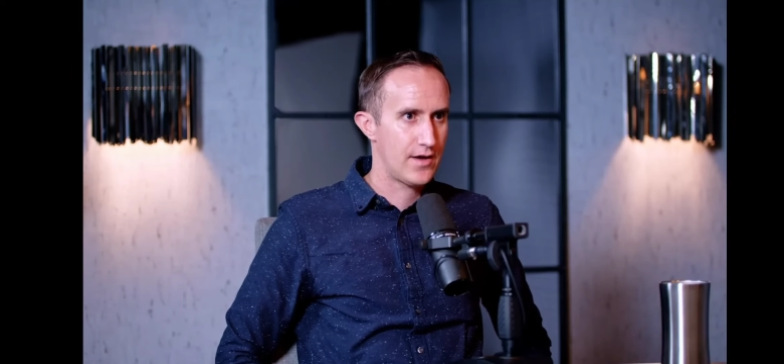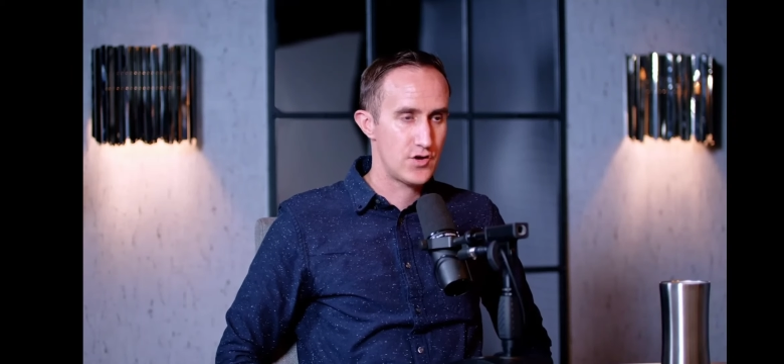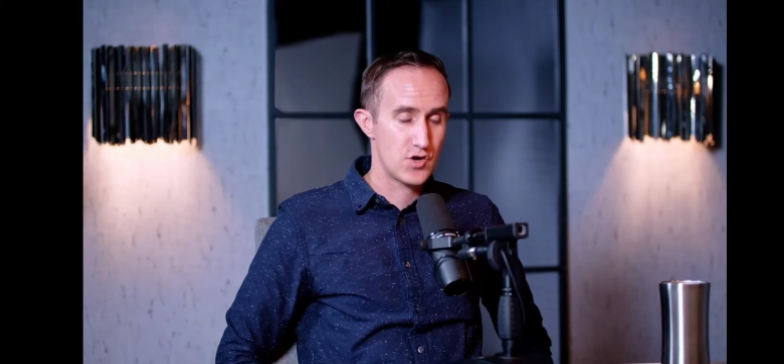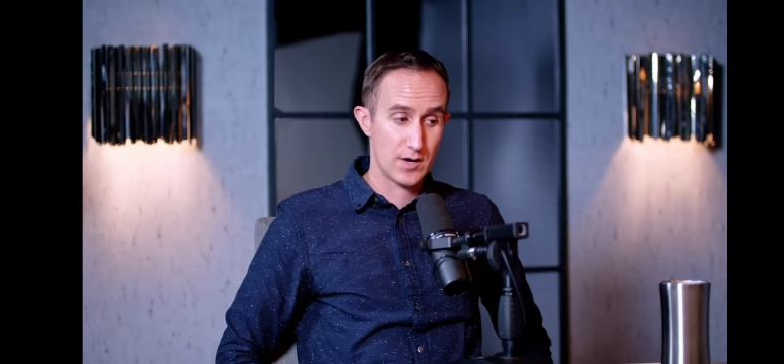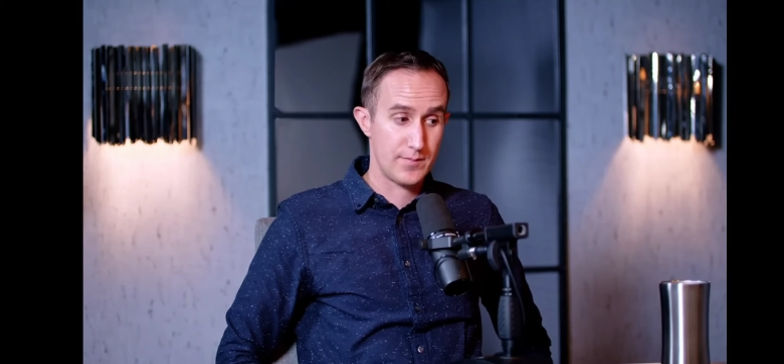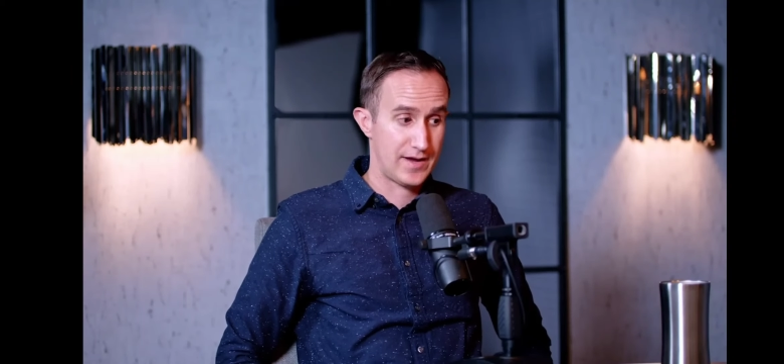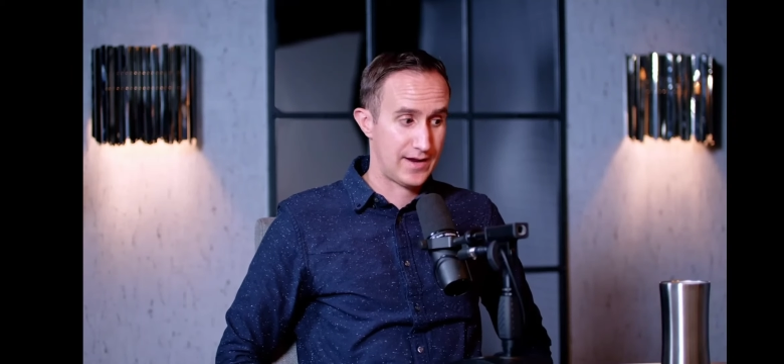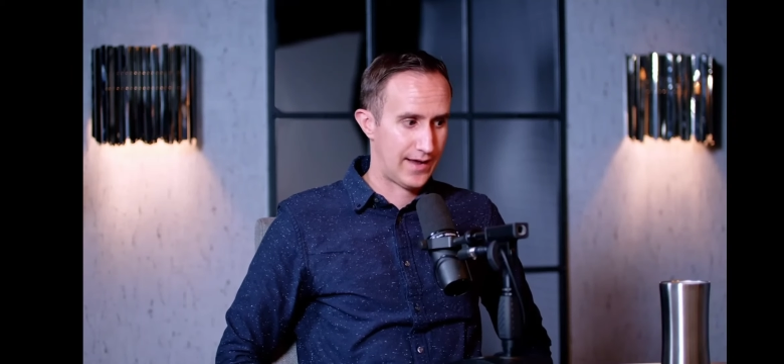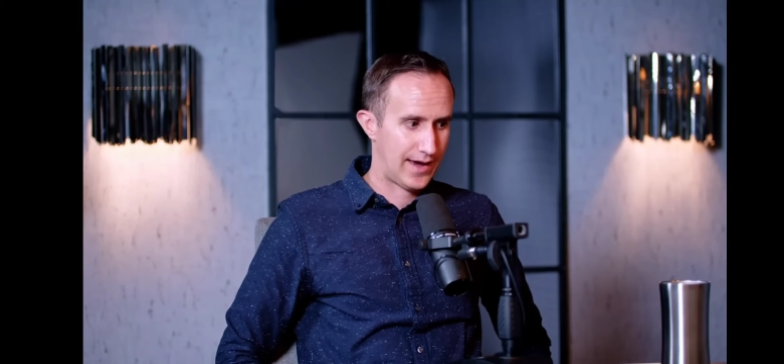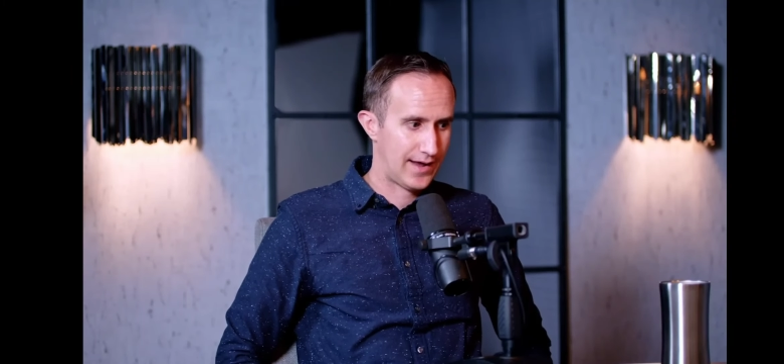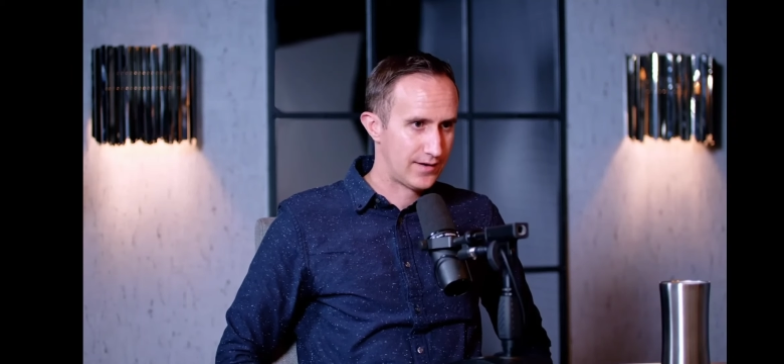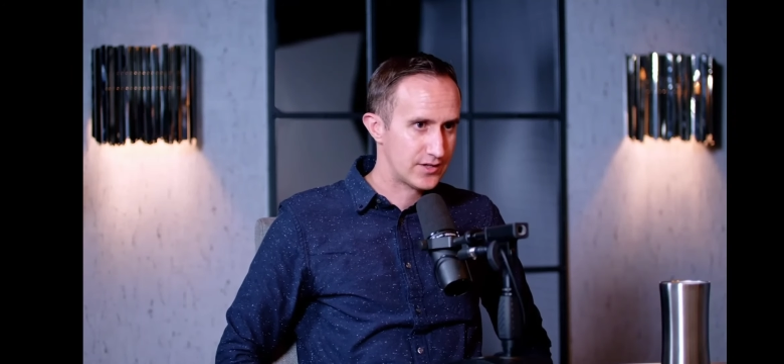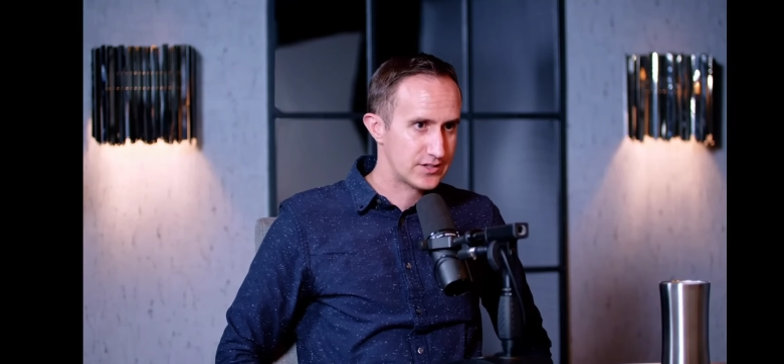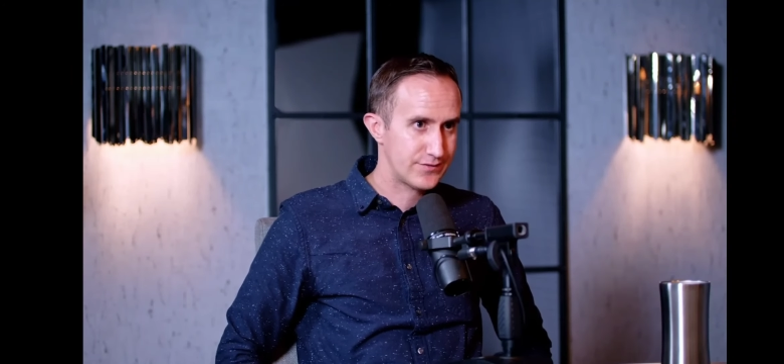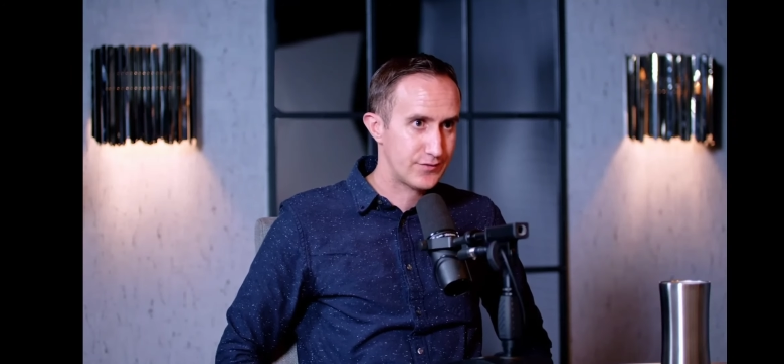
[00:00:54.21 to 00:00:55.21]
You're going to be an
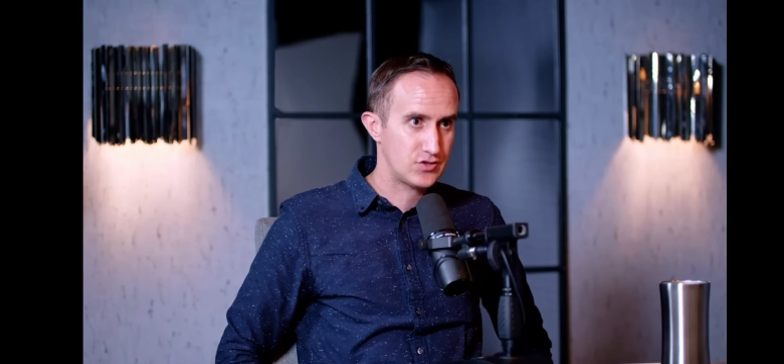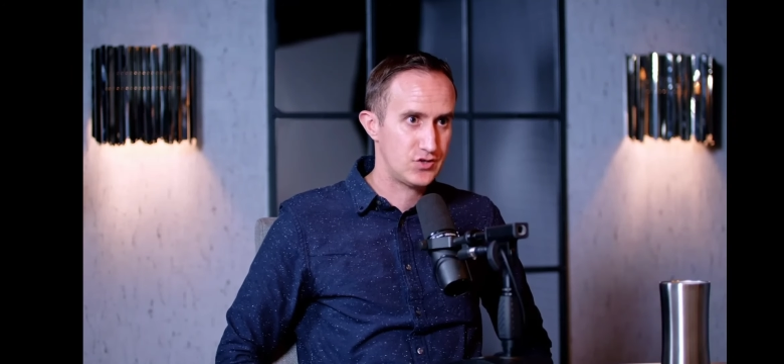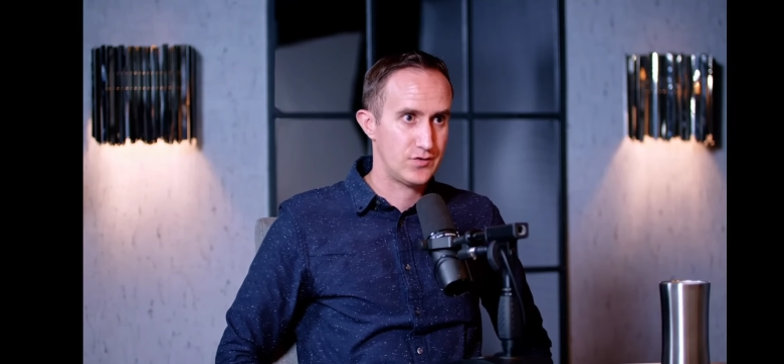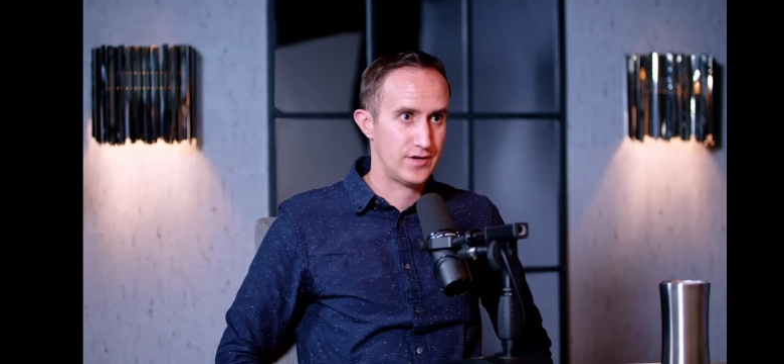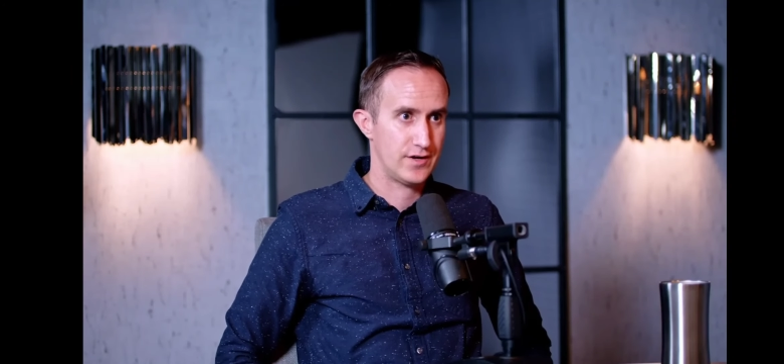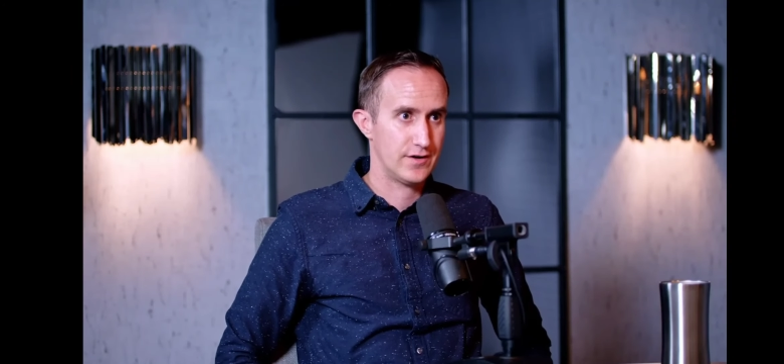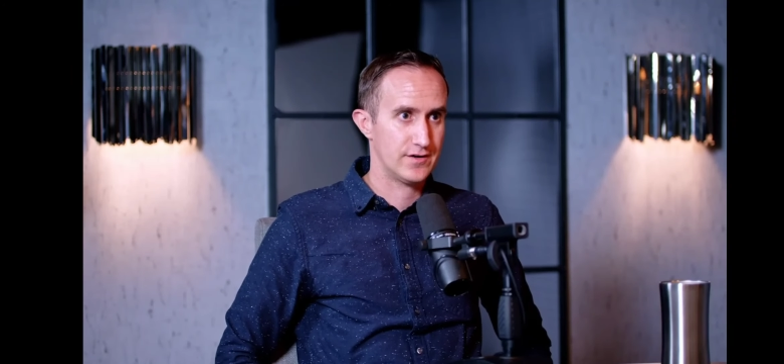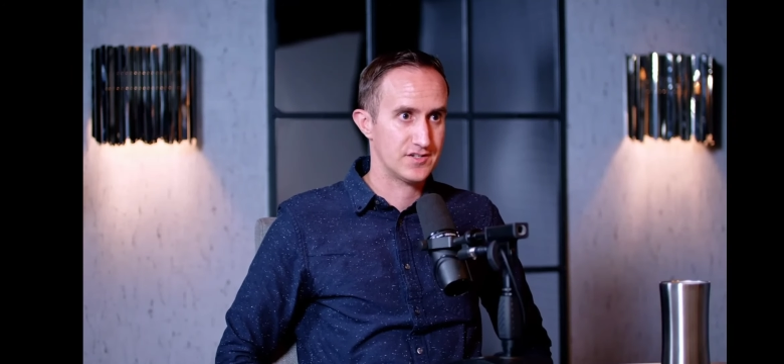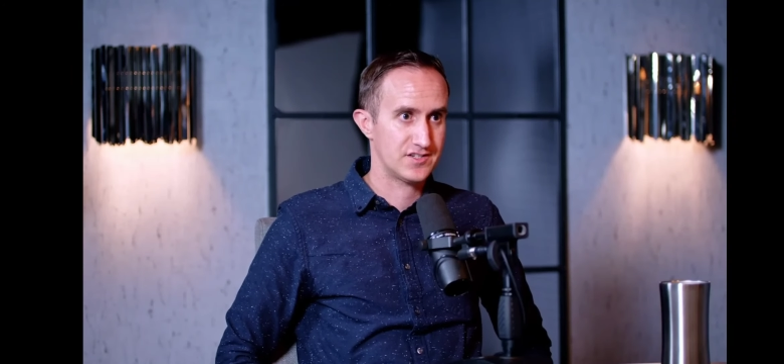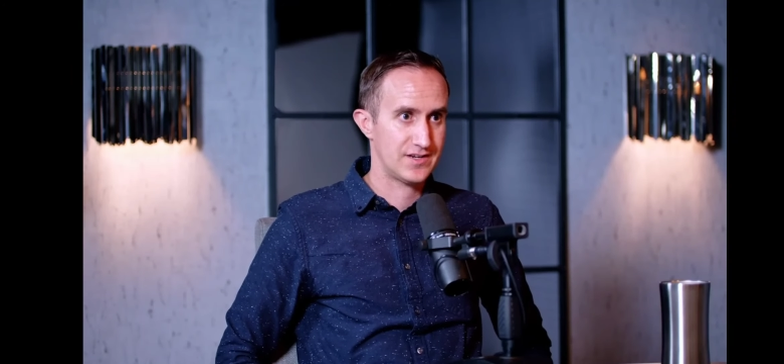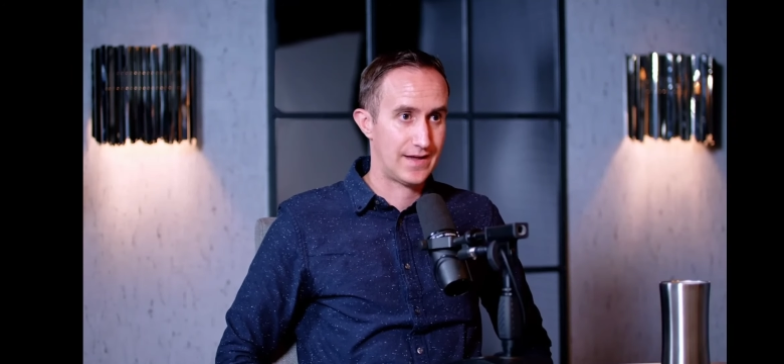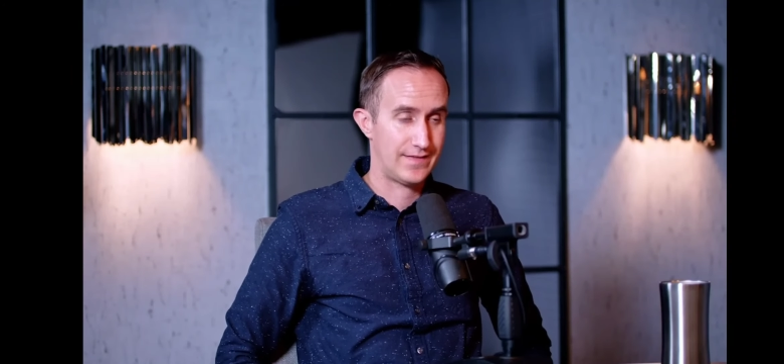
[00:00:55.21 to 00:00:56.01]
analyst for 2 years.